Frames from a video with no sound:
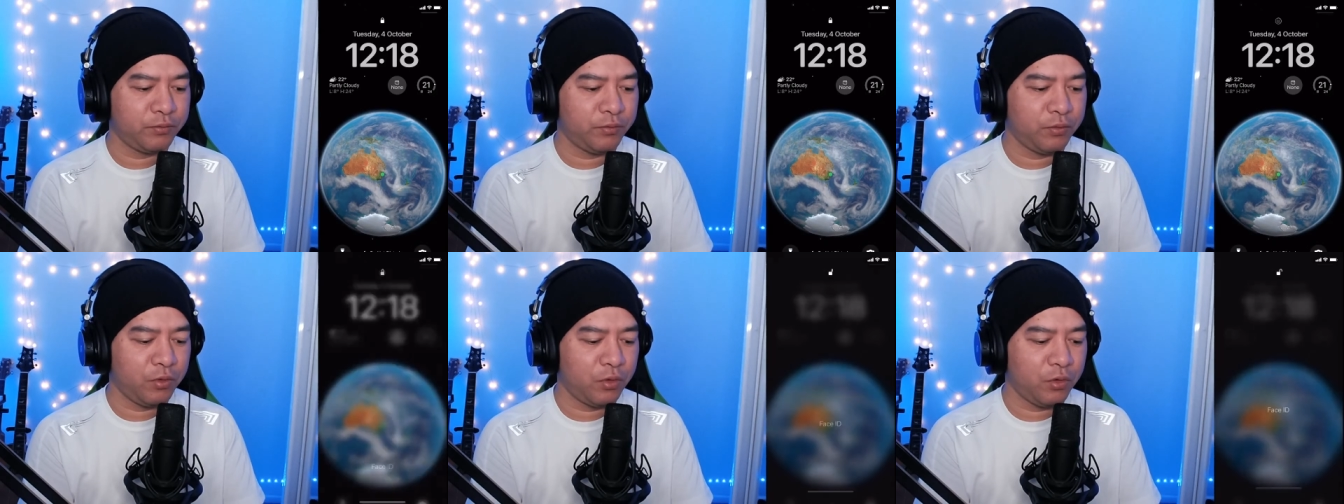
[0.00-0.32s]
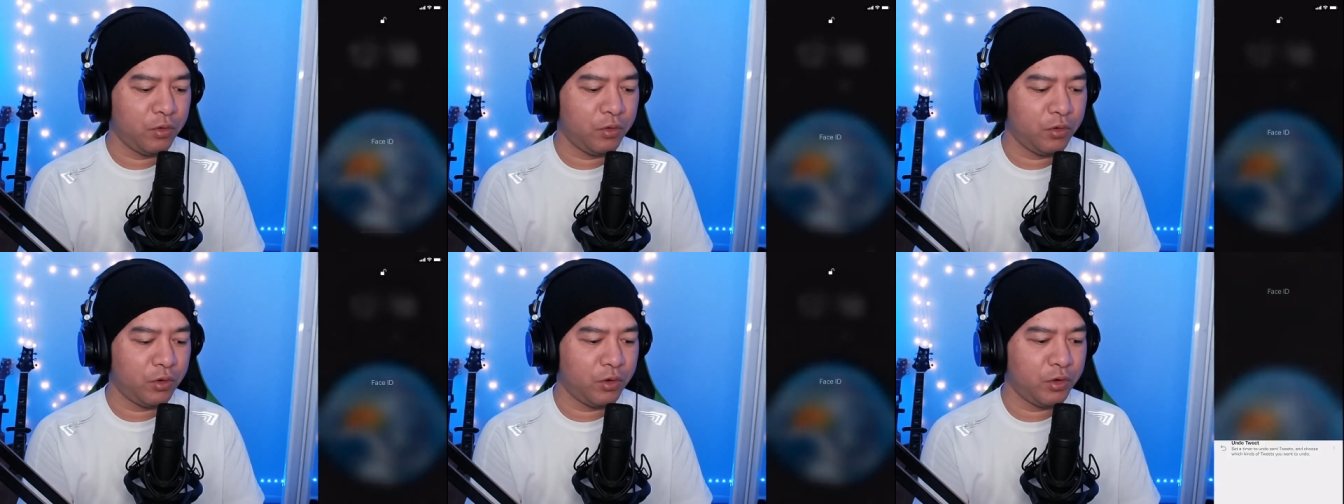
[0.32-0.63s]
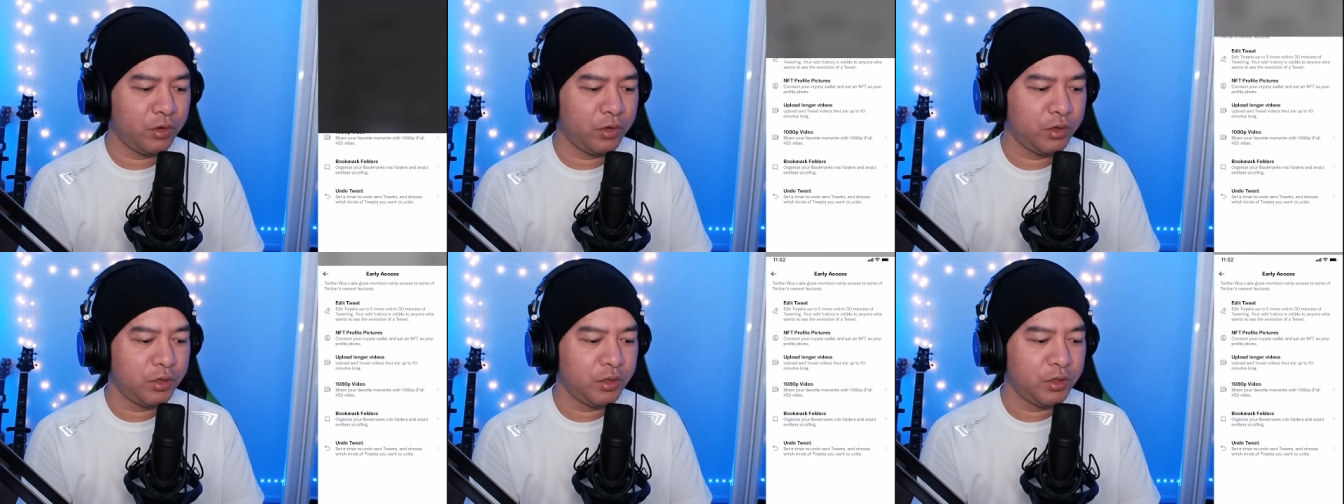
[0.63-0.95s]

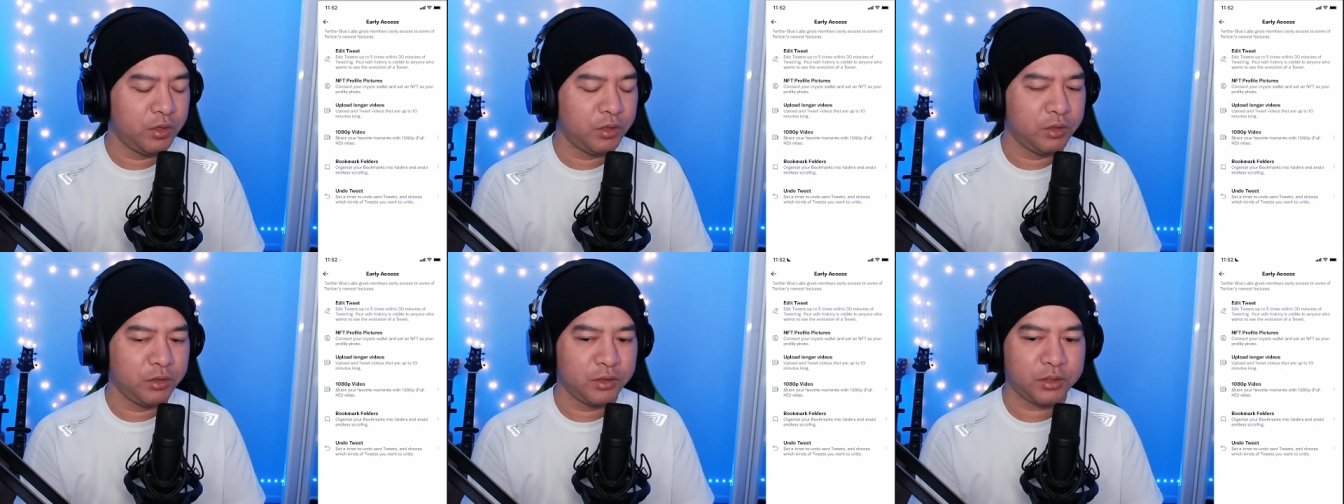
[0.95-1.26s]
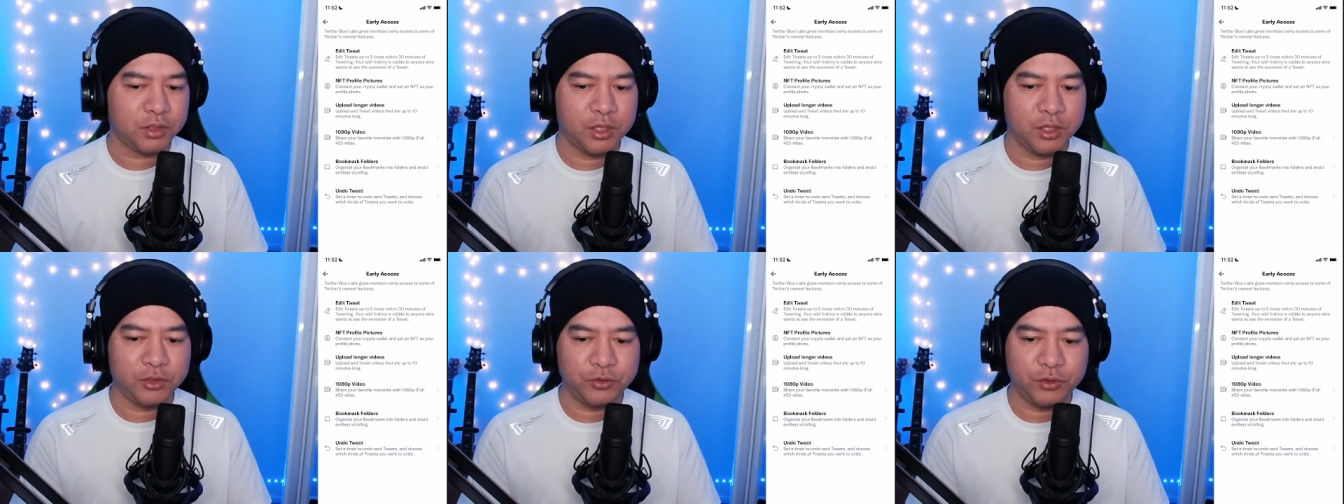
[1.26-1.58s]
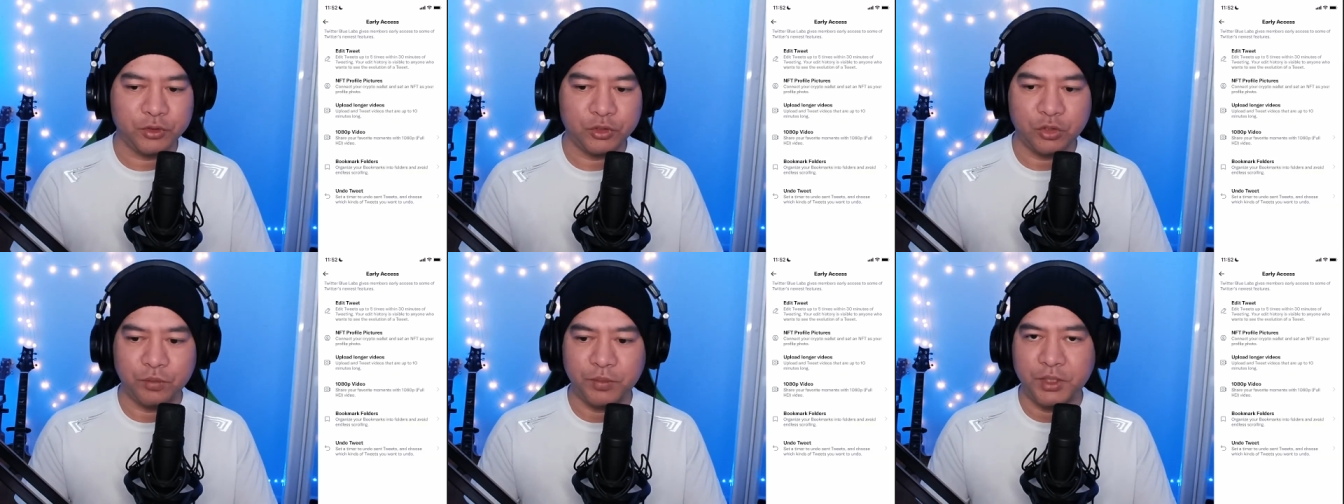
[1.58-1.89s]
for
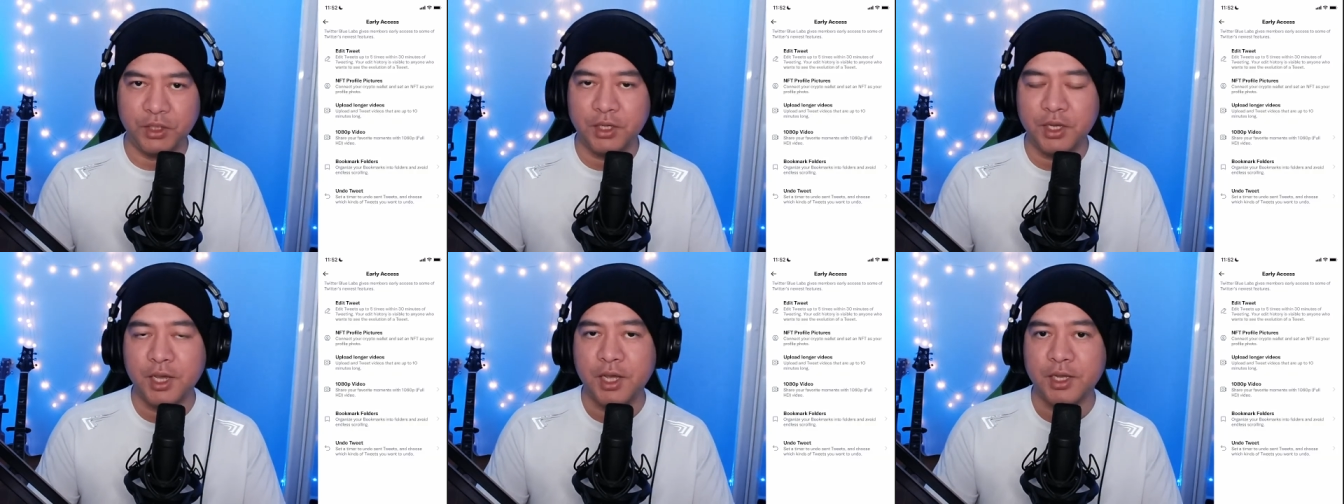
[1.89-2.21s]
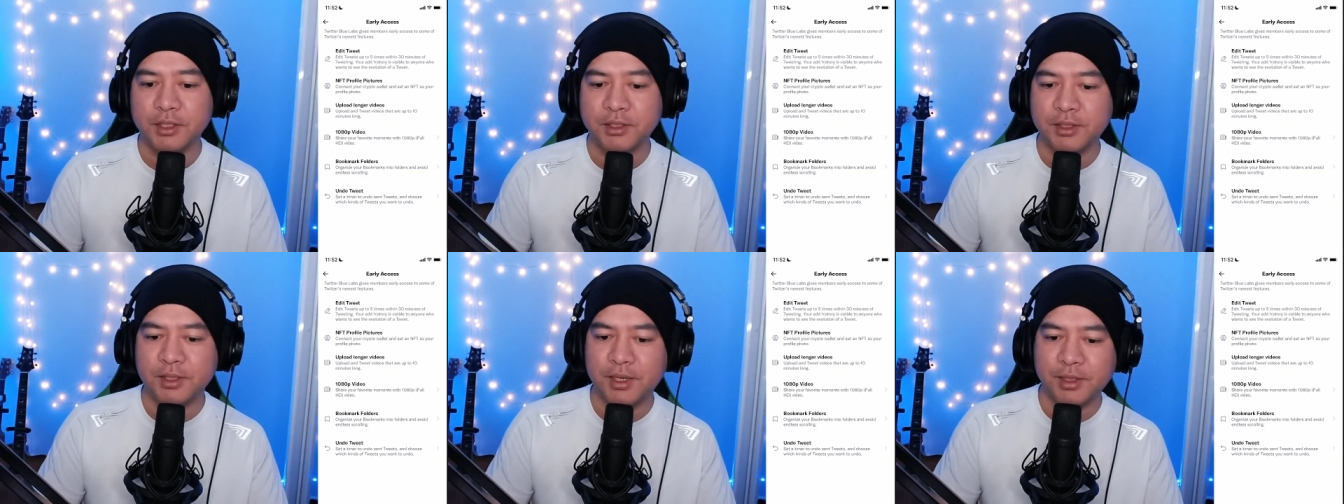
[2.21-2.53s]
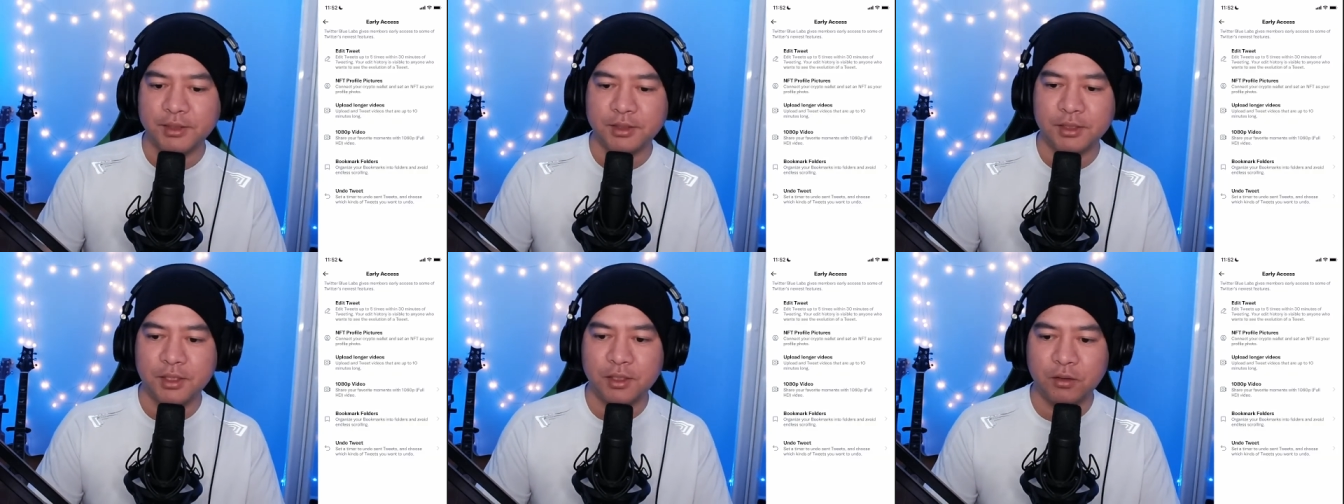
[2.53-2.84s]
country to be uh,
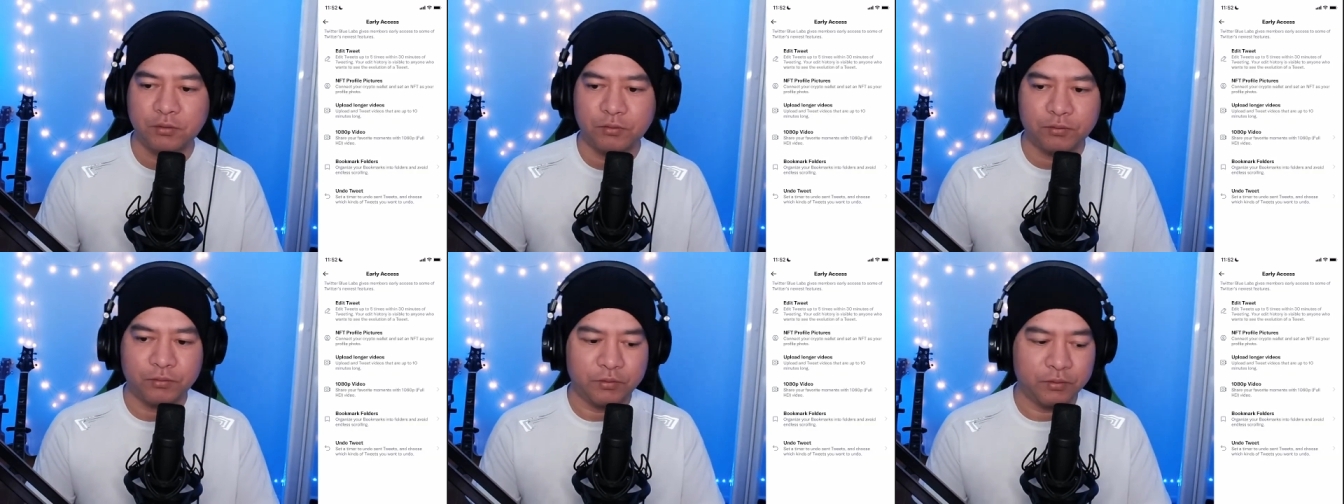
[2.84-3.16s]
selected